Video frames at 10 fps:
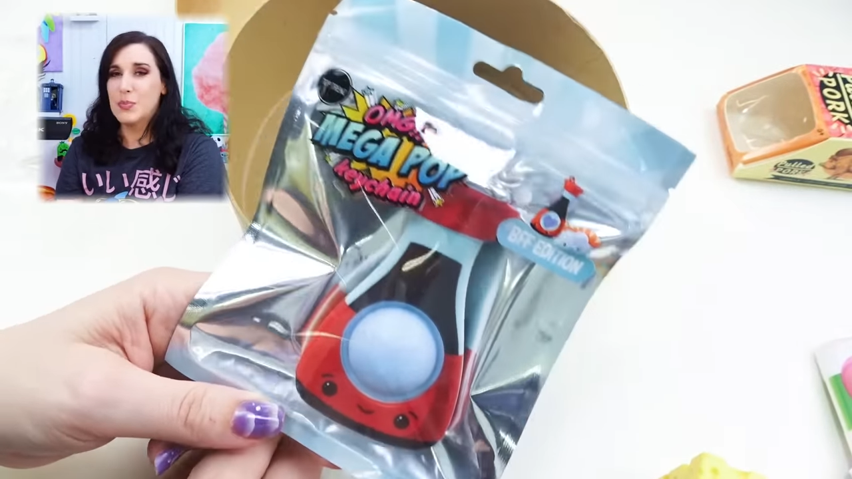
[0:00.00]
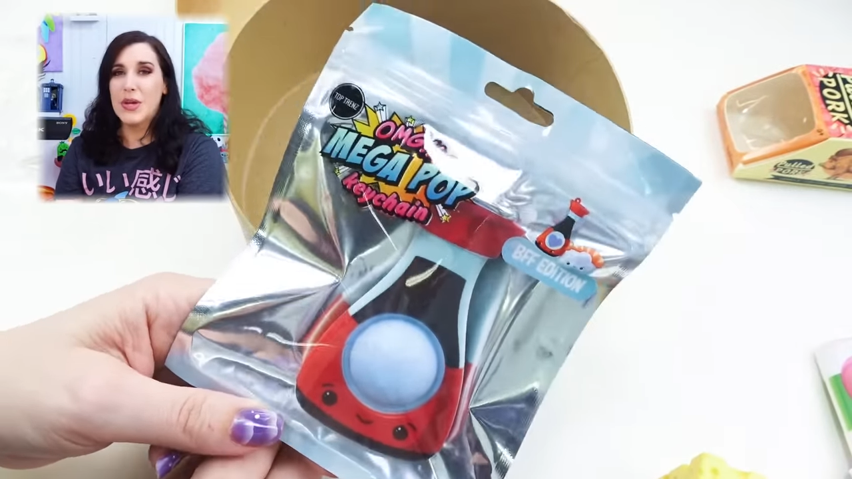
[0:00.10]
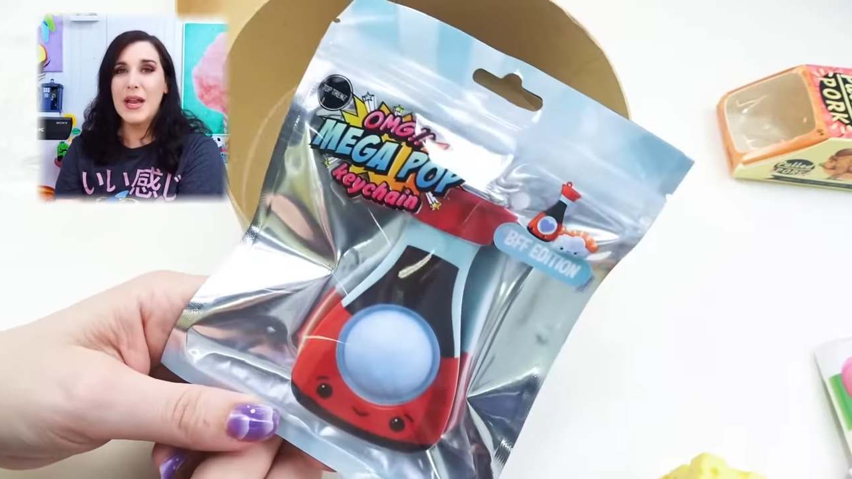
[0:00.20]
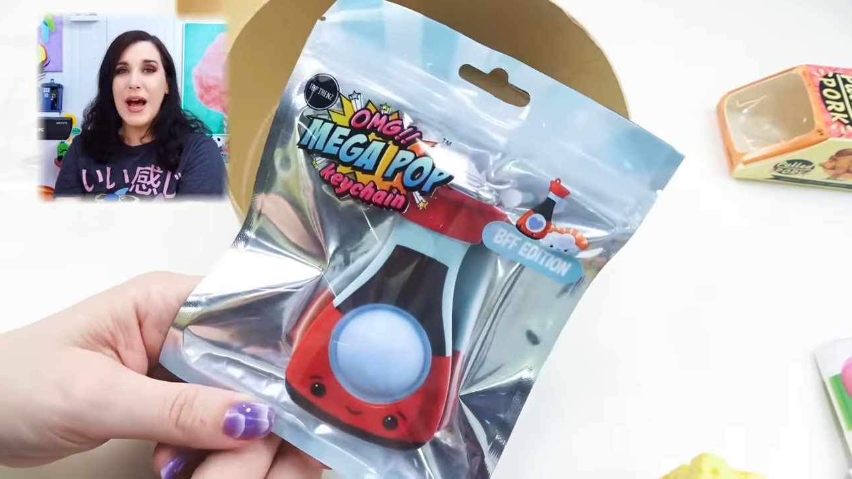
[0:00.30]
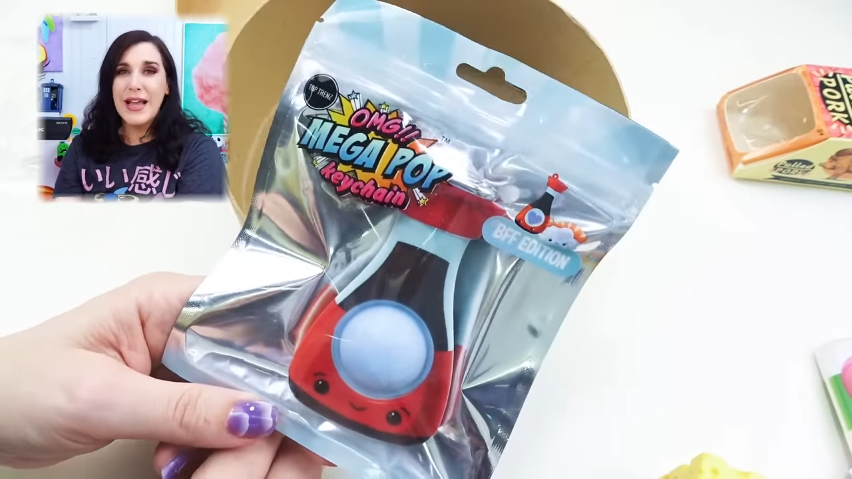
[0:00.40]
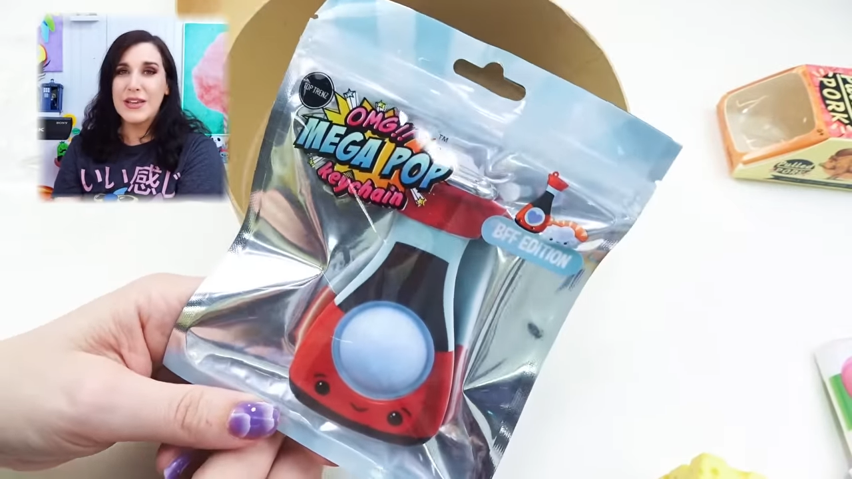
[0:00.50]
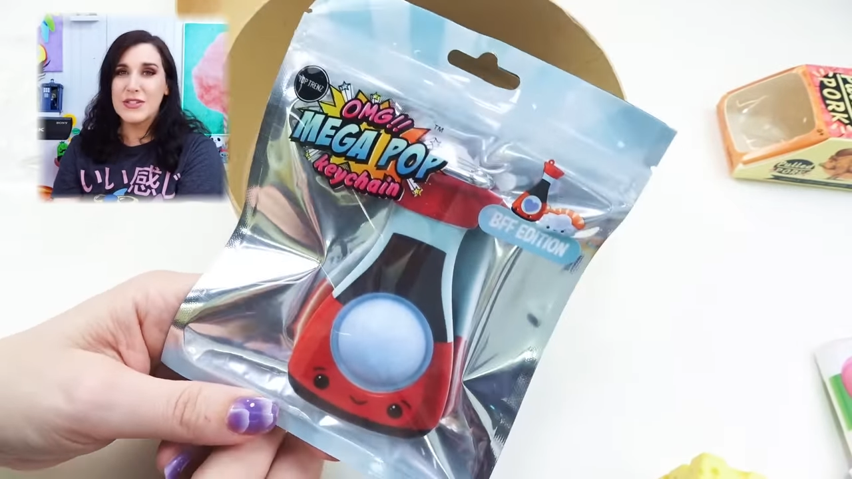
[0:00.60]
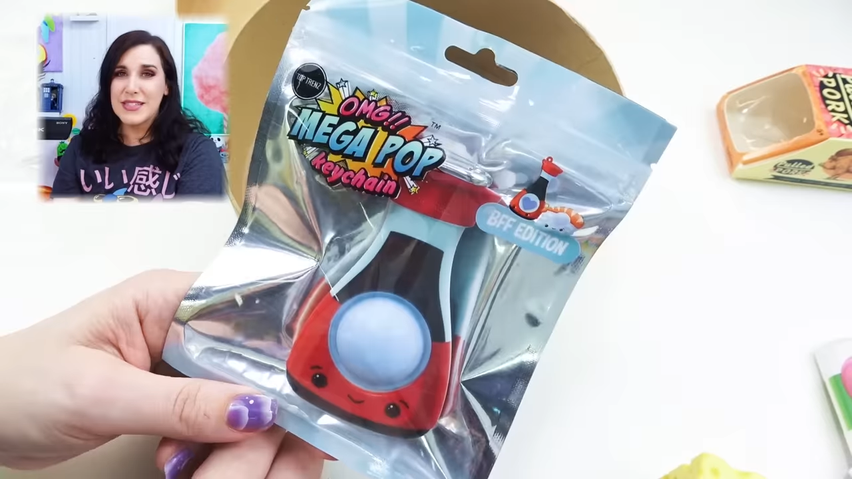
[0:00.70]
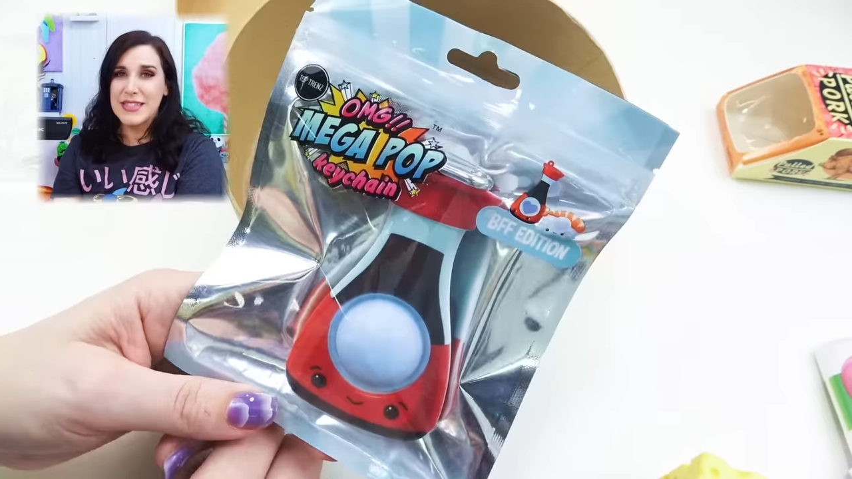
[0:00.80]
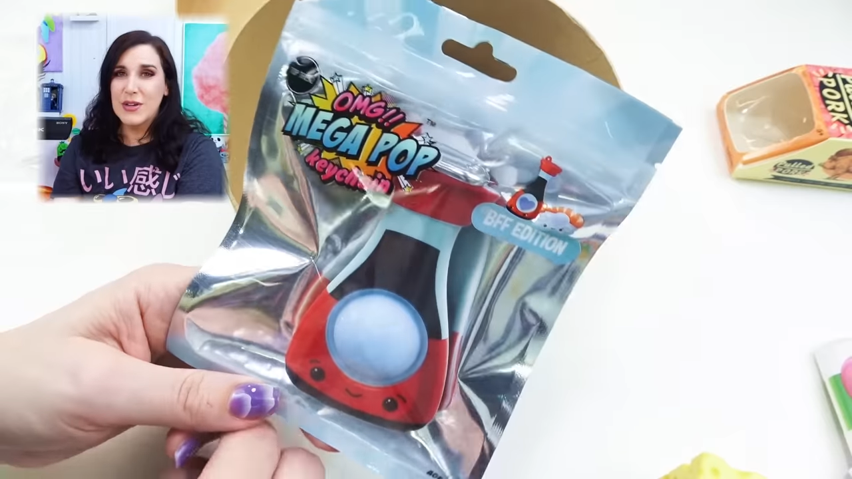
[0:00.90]
but I
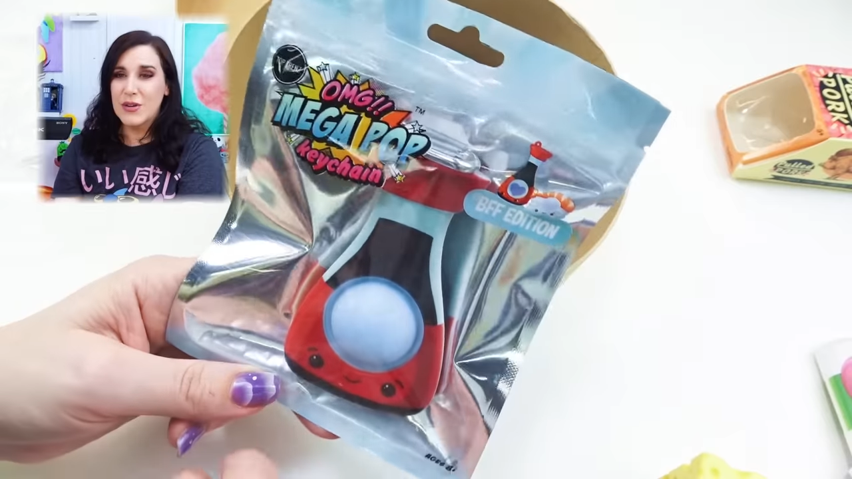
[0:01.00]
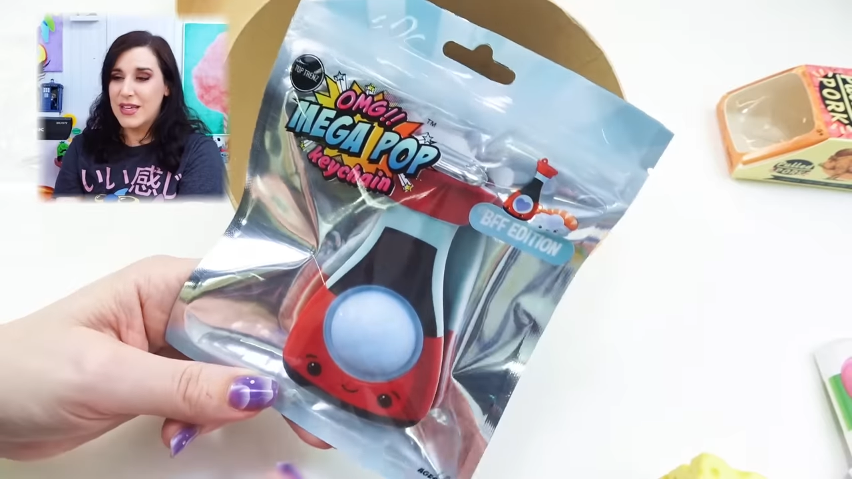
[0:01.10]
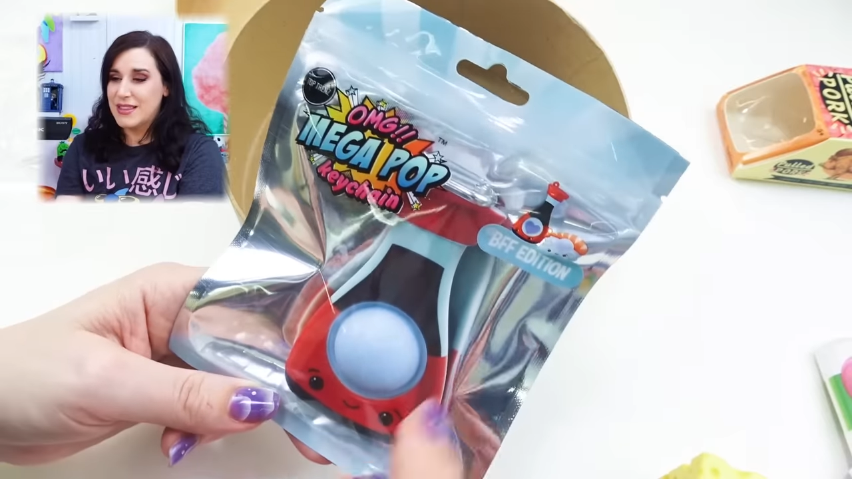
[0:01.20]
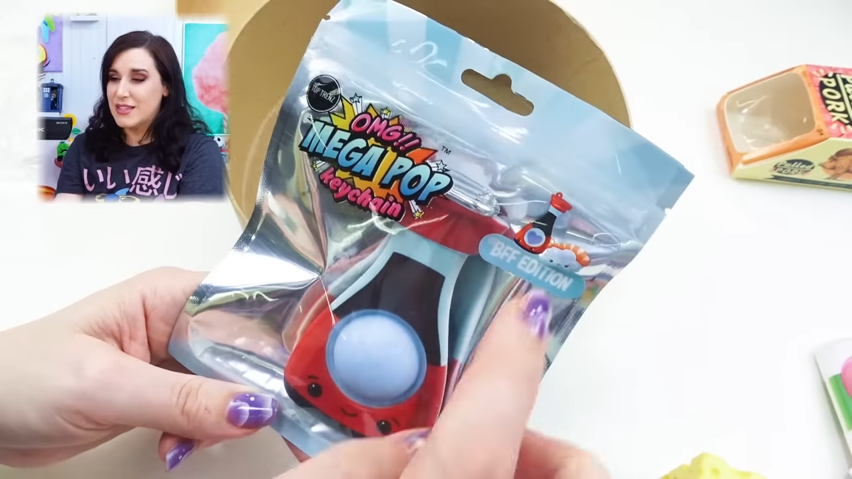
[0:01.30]
could still get